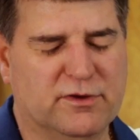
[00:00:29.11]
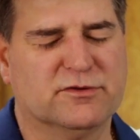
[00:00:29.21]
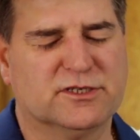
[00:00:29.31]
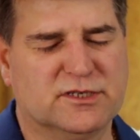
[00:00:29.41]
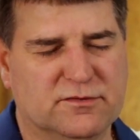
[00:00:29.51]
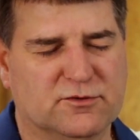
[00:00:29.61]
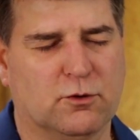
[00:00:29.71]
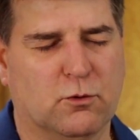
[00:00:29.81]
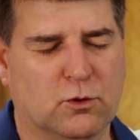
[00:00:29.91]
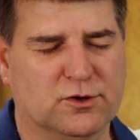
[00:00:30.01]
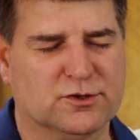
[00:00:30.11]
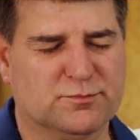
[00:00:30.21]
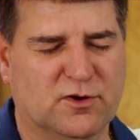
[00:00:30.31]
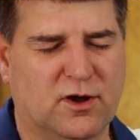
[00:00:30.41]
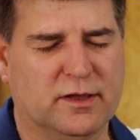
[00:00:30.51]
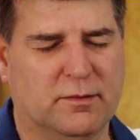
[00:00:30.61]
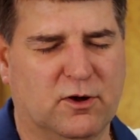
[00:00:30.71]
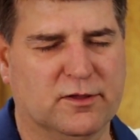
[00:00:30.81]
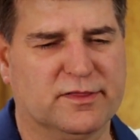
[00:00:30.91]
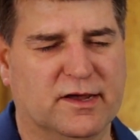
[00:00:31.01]
We received our orders probably a
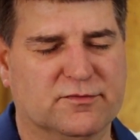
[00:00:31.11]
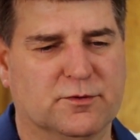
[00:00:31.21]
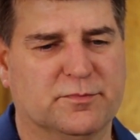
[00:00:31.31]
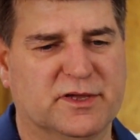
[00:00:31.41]
month after